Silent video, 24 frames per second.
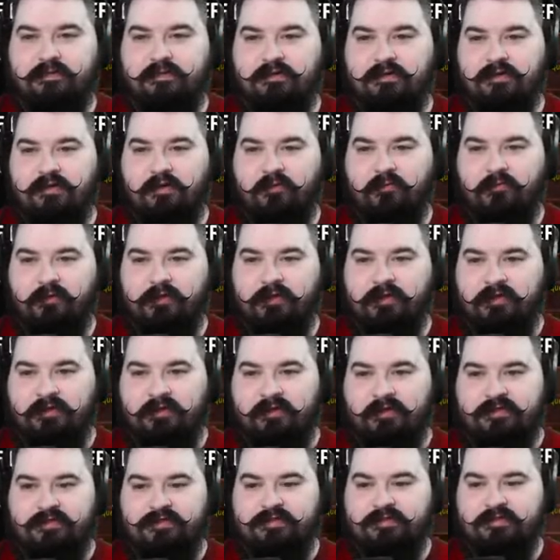Well, hopefully he
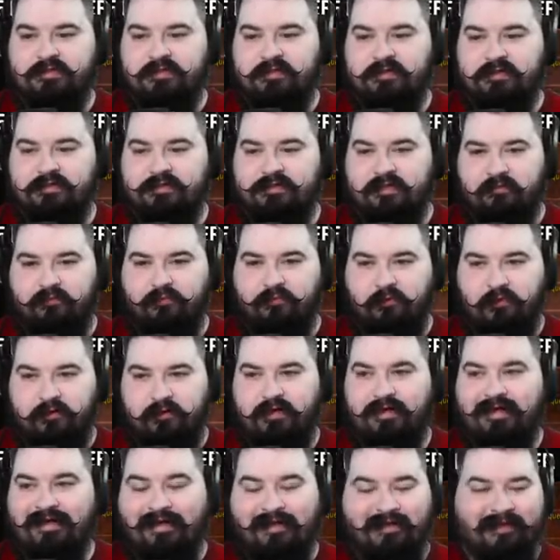does at some
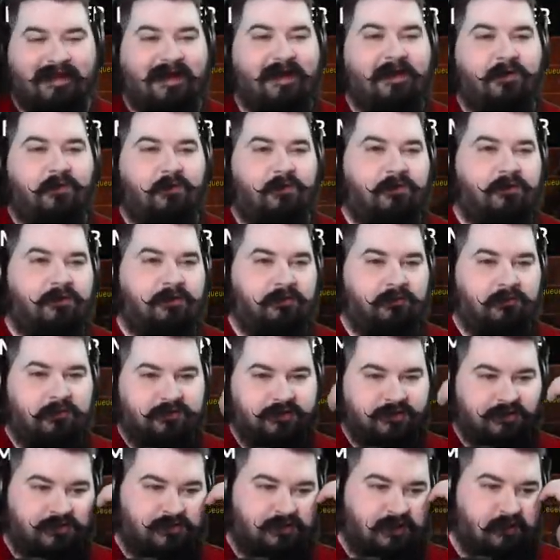point. That or we'll
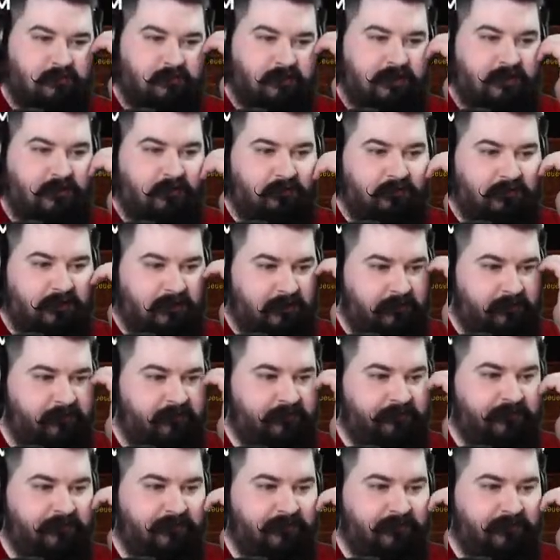just try to make our own key.